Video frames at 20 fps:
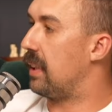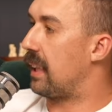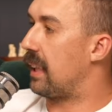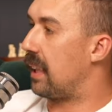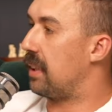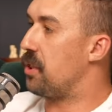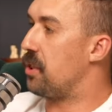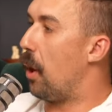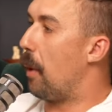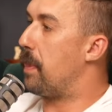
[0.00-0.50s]

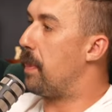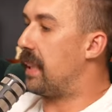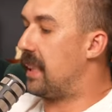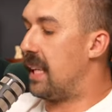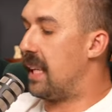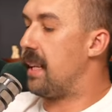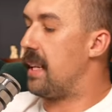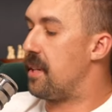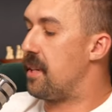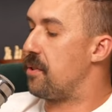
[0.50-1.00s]
like a
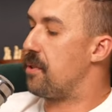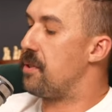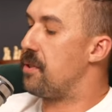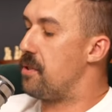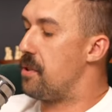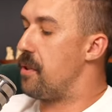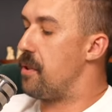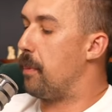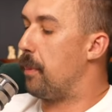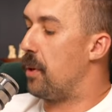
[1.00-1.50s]
topic that
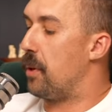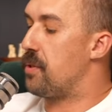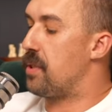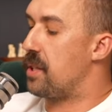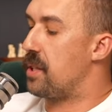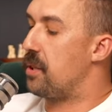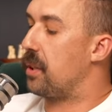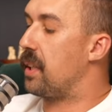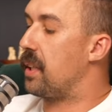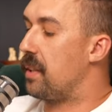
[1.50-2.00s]
interests you the
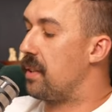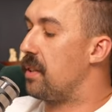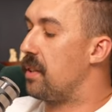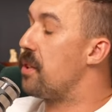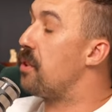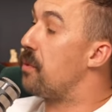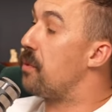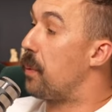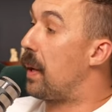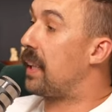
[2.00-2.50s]
most that you can
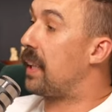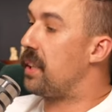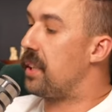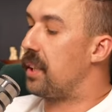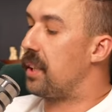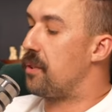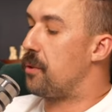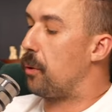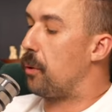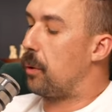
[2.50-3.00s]
you reckon
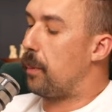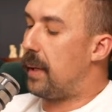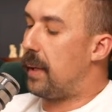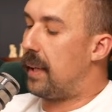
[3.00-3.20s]
you could talk